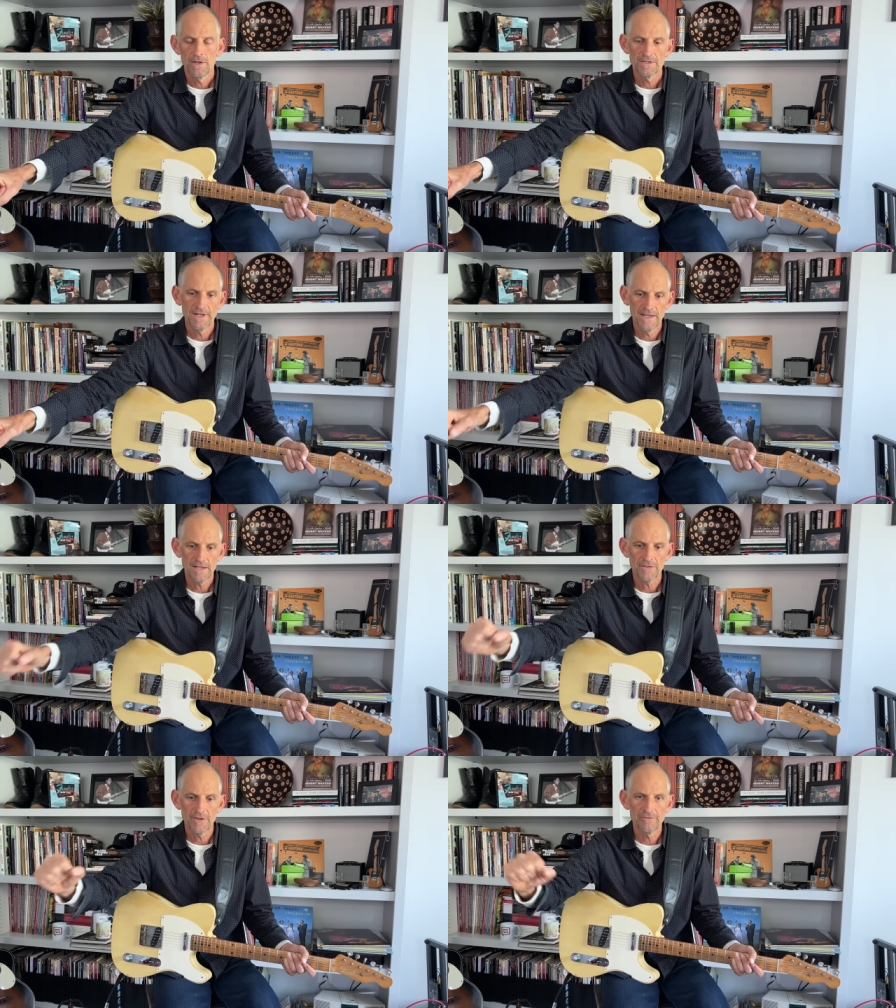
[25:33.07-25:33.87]
to
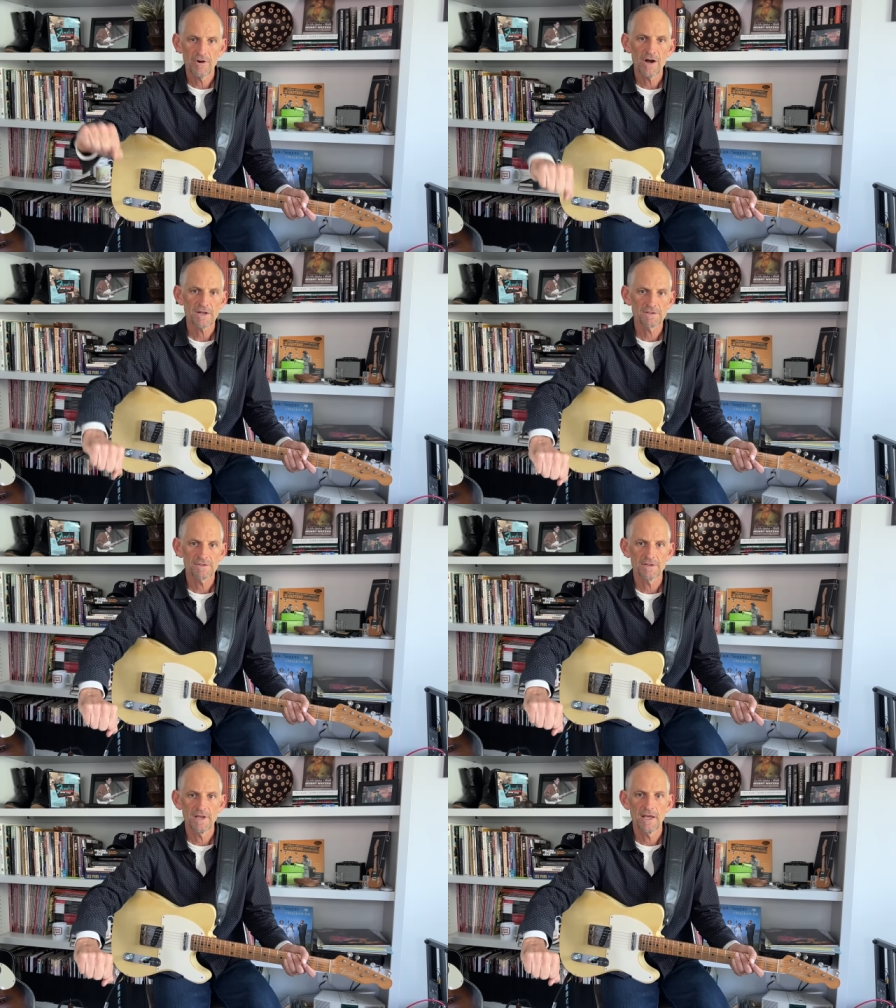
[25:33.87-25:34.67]
hit the
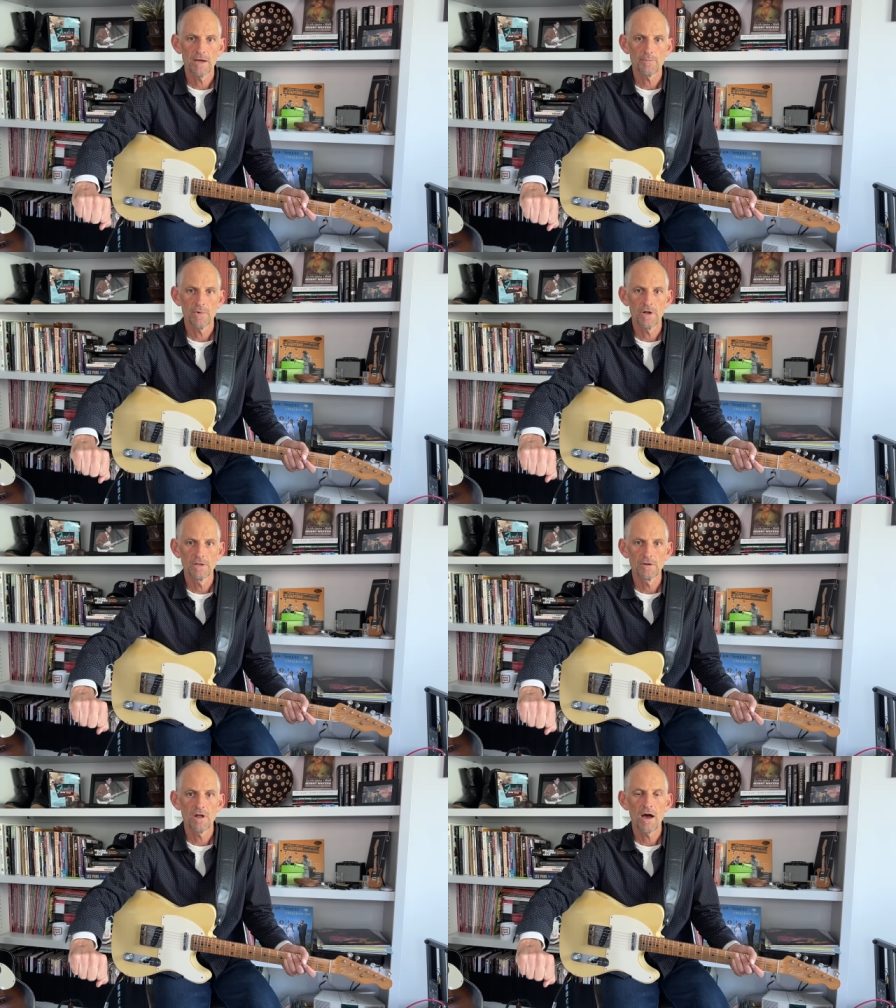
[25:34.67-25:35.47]
Vox amp a
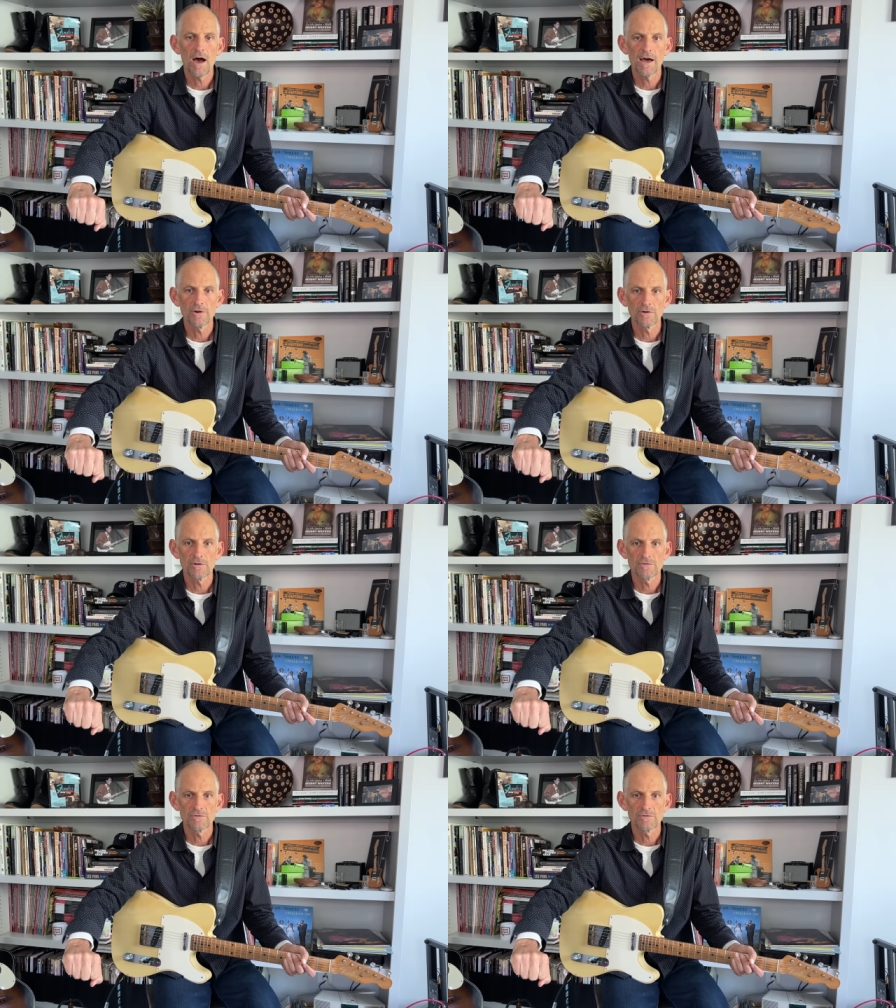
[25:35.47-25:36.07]
little hotter.